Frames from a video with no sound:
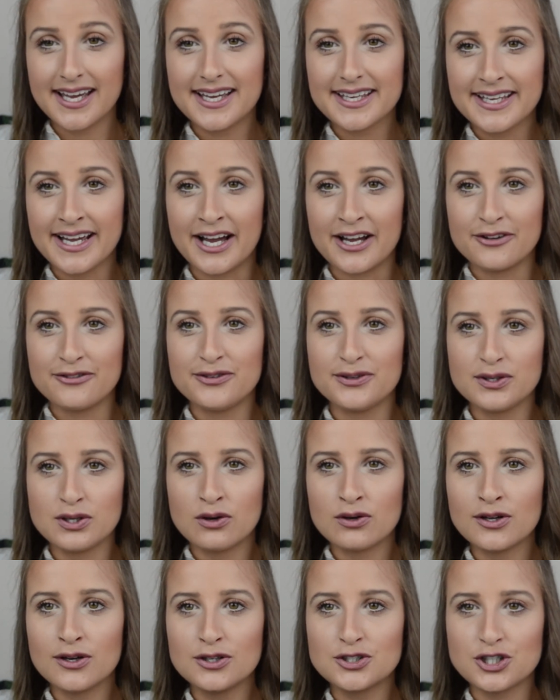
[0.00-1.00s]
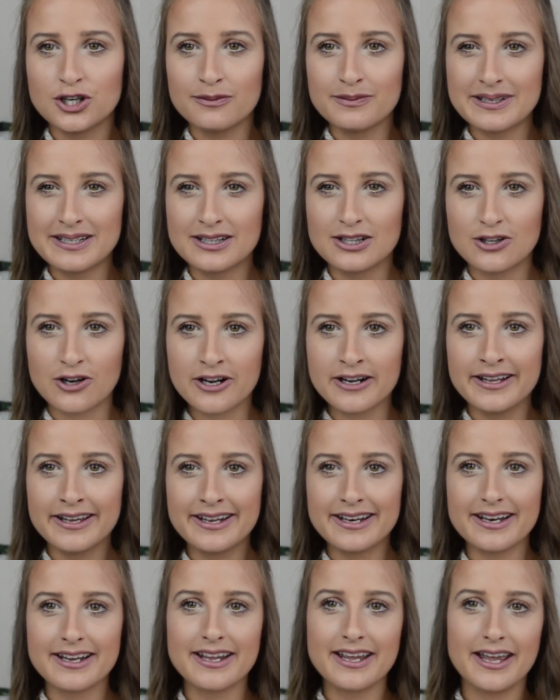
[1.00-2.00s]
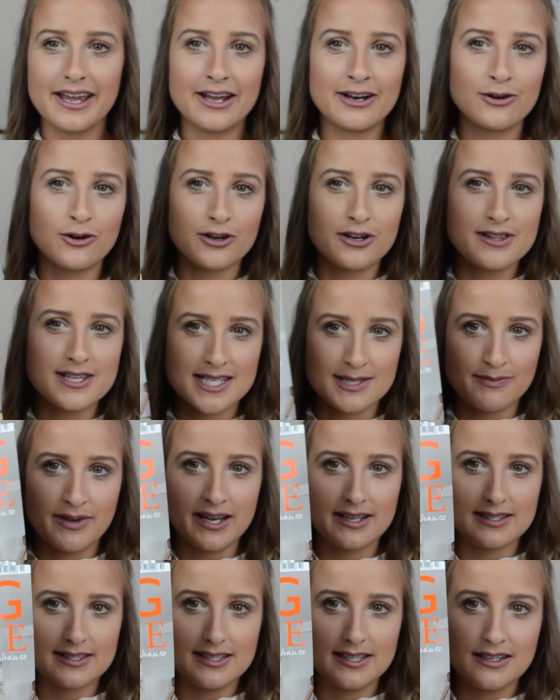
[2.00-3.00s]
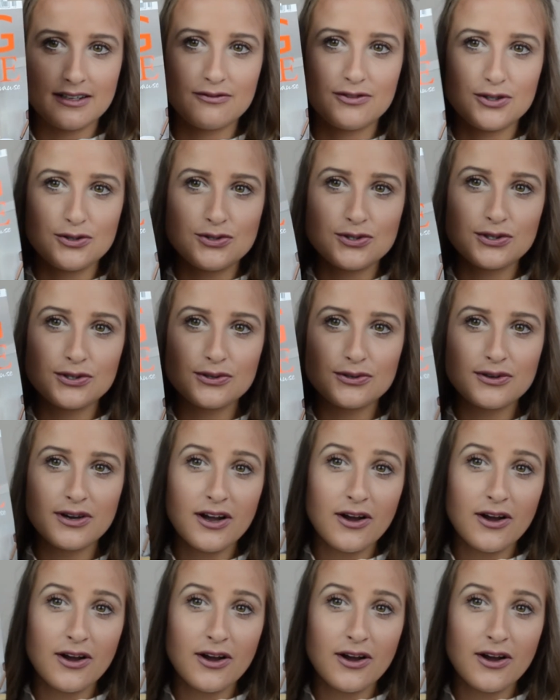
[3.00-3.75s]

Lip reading: yeah, if you don't know German, learn it and order this magazine. If you do